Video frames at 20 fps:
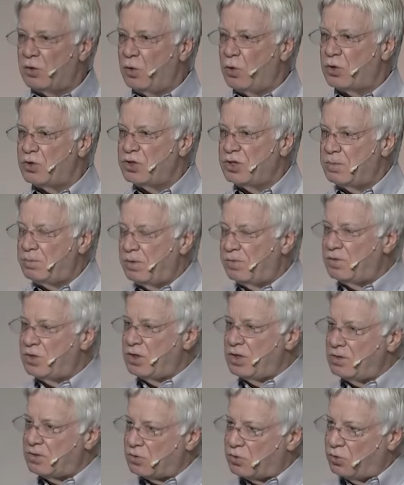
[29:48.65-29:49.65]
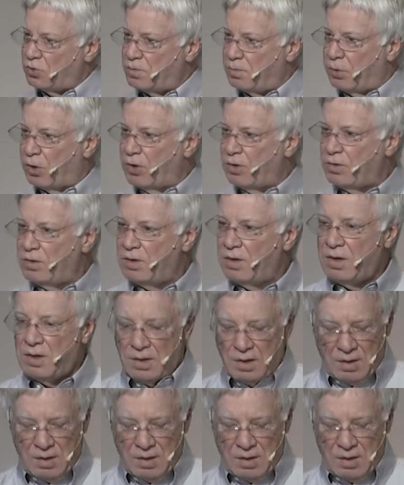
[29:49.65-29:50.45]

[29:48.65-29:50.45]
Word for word: lordship of Jesus, whose burden,